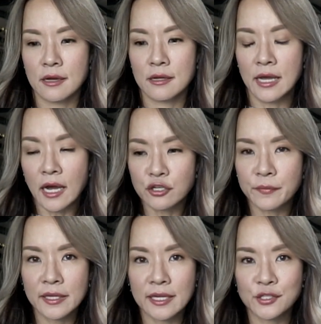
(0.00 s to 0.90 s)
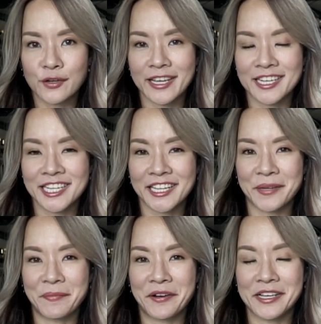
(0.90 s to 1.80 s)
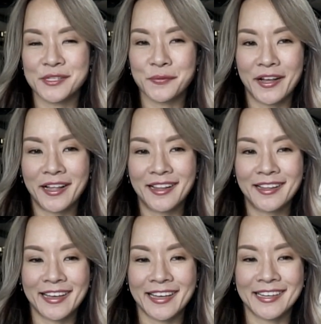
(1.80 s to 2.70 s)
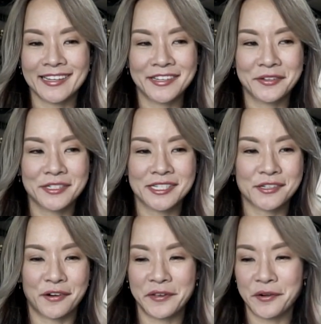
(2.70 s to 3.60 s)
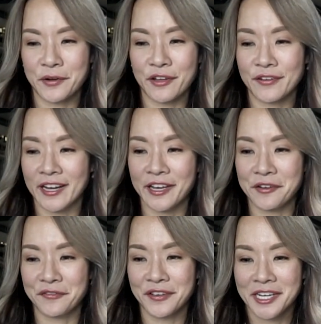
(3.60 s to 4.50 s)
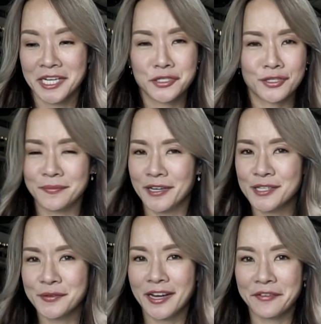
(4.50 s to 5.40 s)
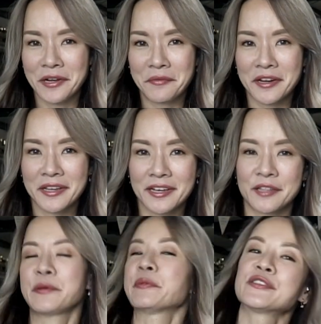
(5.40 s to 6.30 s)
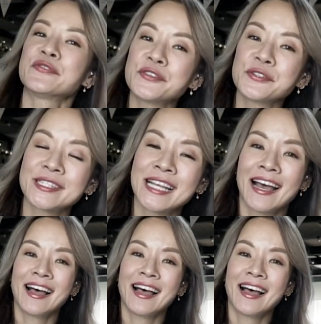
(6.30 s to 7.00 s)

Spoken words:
Yeah, drop me a line so I can check them out as well. And, you know, just comment on whatever I have talked about as well. I really want to hear other people's views.